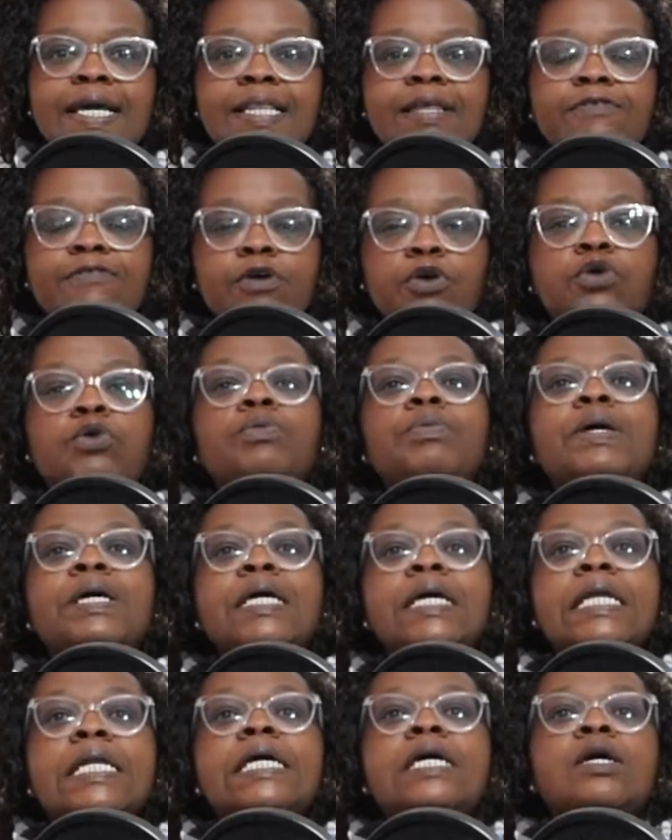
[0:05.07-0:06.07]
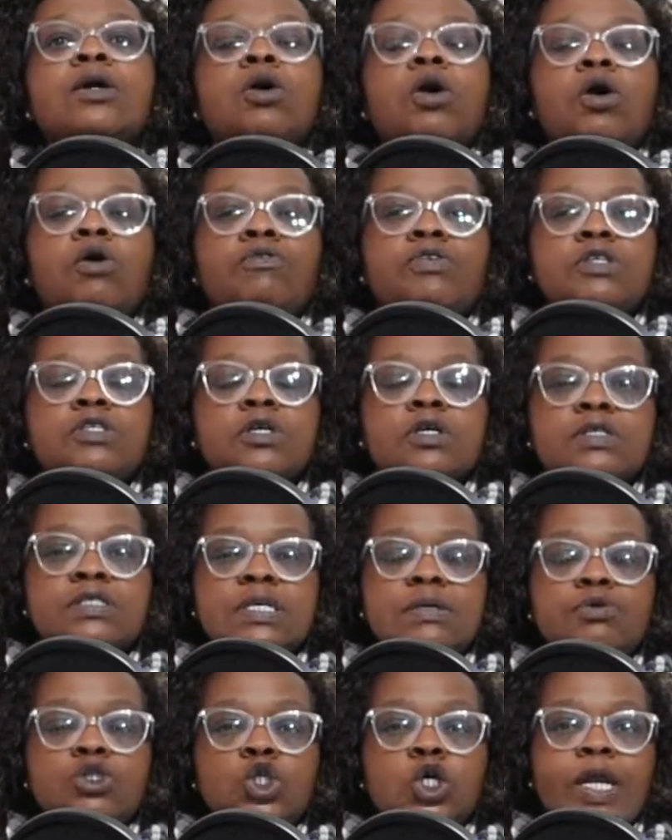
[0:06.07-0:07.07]
in the very beginning of its
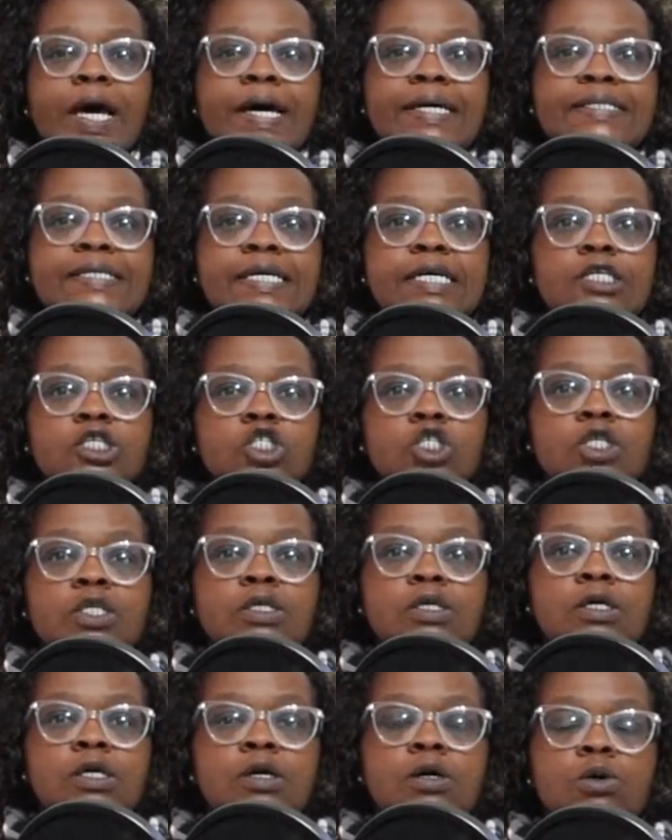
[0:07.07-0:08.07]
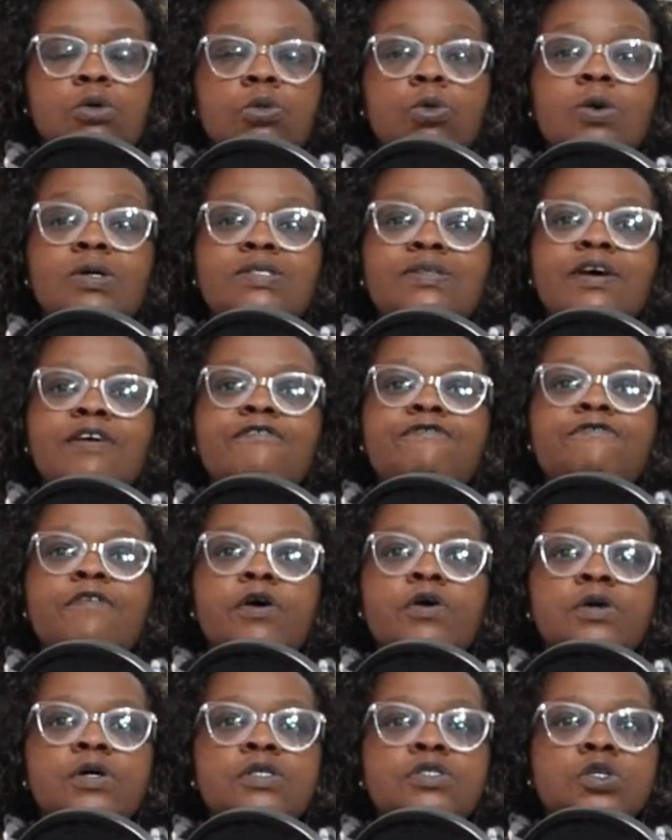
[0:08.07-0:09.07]
conceptualization was a
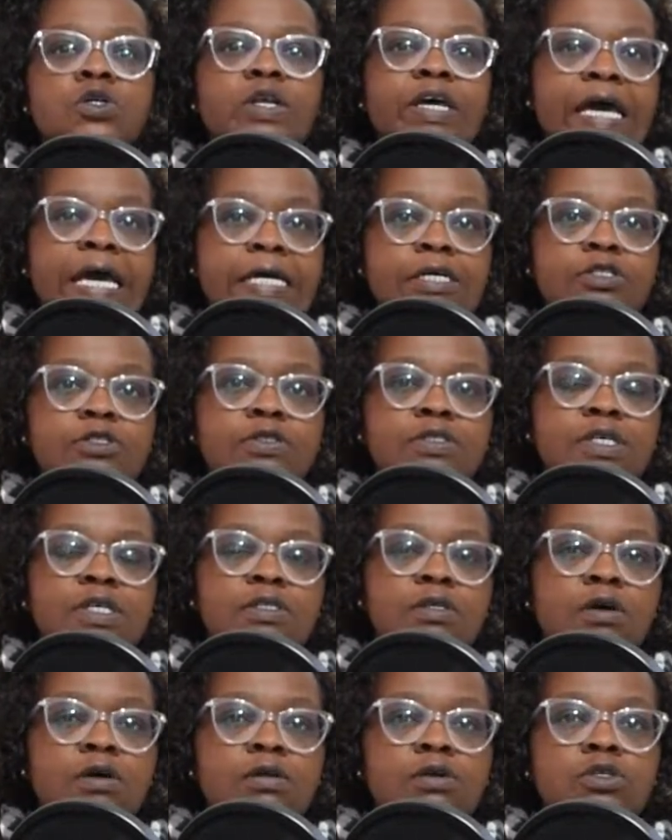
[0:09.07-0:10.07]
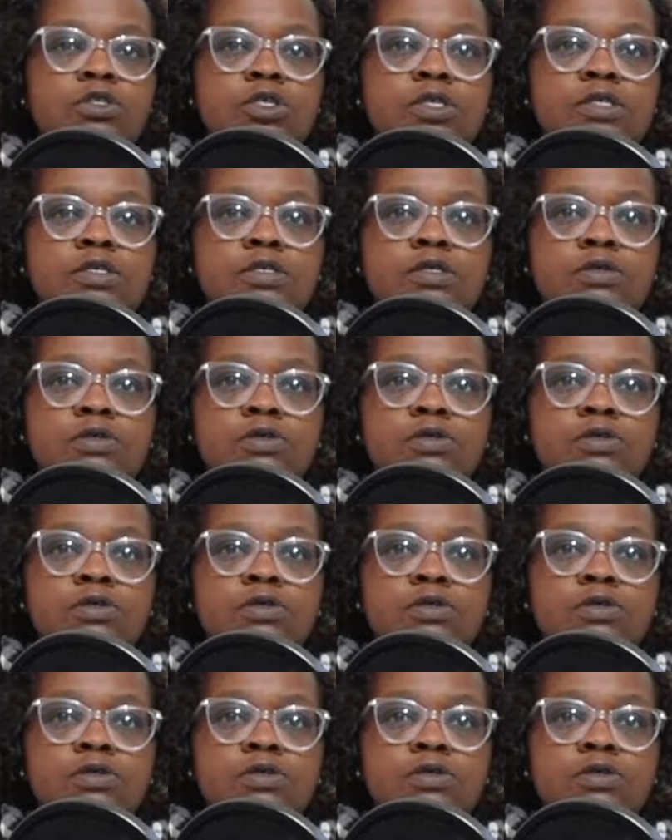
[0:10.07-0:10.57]
focus on actual technologies.